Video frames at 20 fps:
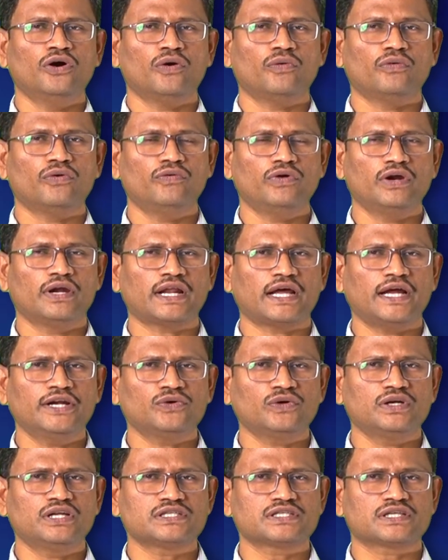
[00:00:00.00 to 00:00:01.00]
we will try
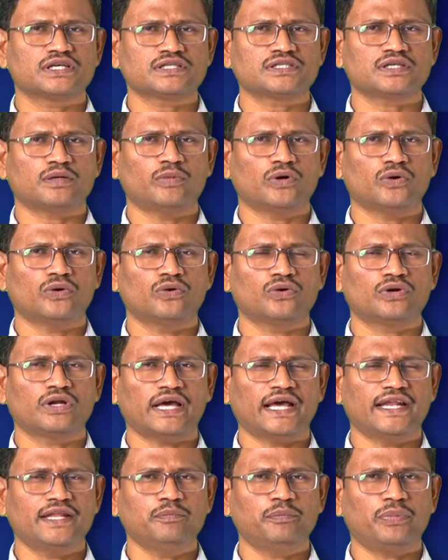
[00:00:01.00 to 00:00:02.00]
to discuss about
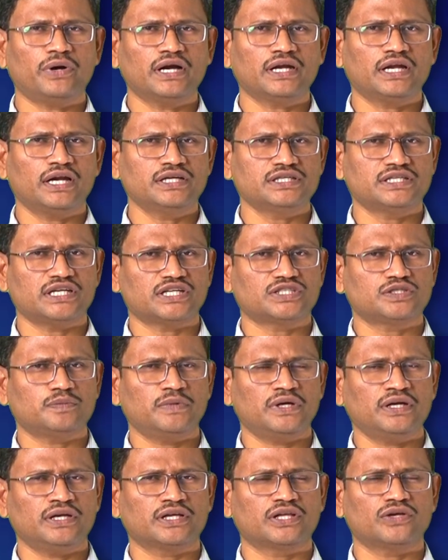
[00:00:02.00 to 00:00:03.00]
an important
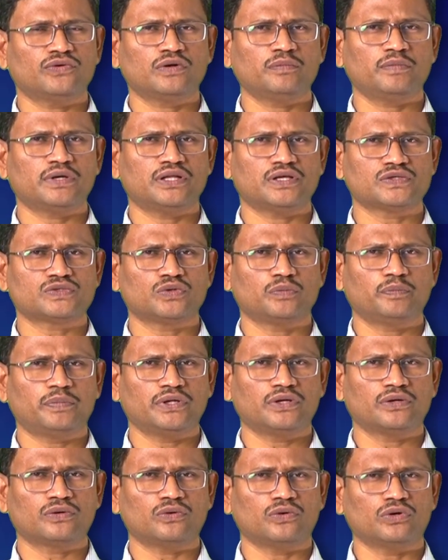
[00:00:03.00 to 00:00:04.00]
judgment given by the
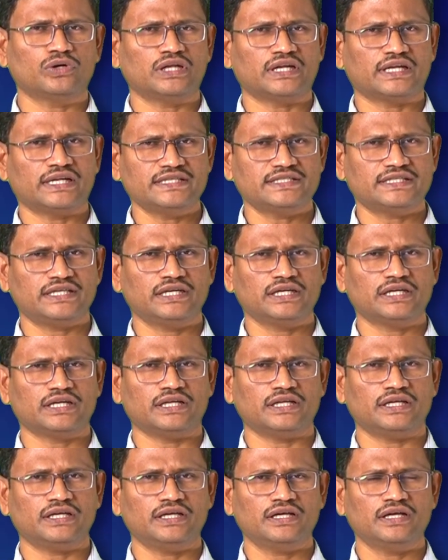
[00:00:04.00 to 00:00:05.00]
Supreme Court
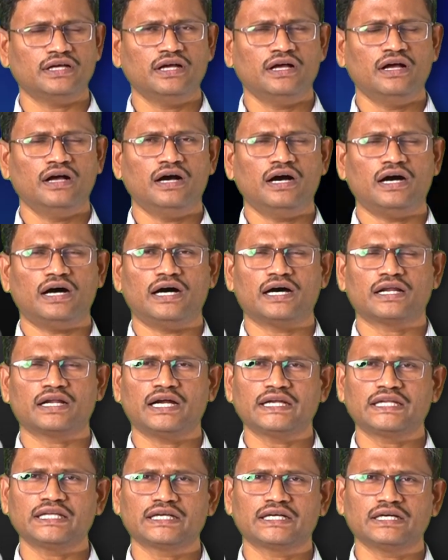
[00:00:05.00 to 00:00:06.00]
recently on
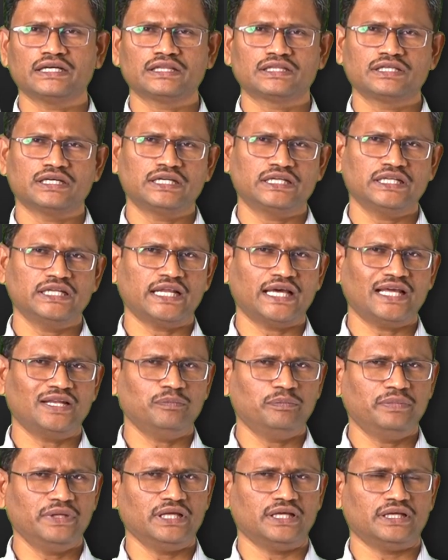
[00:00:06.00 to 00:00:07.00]
Article
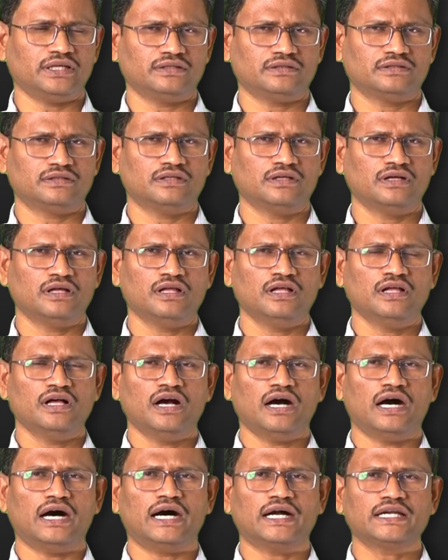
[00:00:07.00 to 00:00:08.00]
39B.
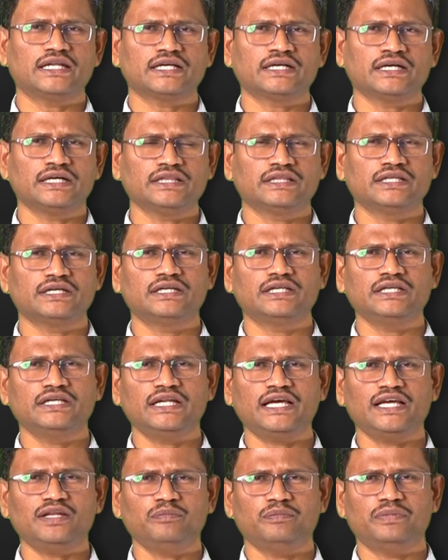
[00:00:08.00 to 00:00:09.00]
Article
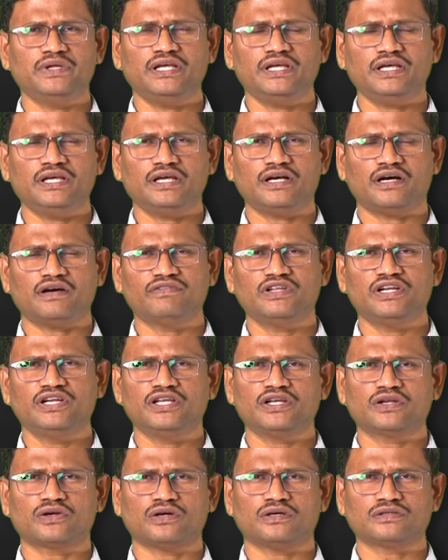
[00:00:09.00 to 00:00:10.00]
39B of the
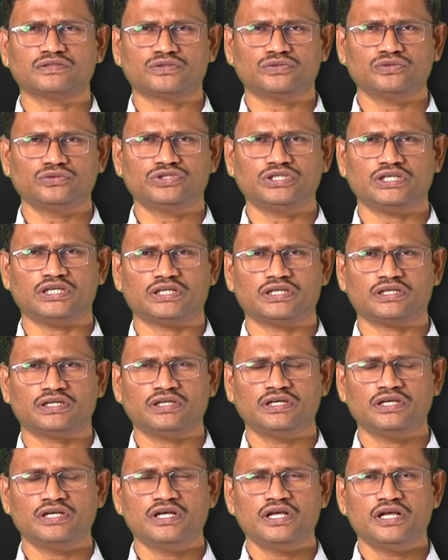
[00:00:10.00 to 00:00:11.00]
Indian Constitution
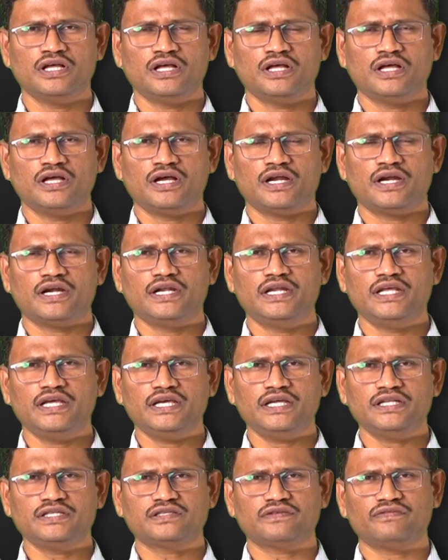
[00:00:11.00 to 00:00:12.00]

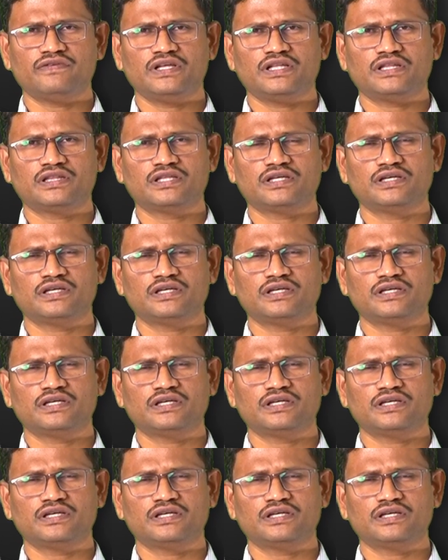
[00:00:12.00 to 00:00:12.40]
deals with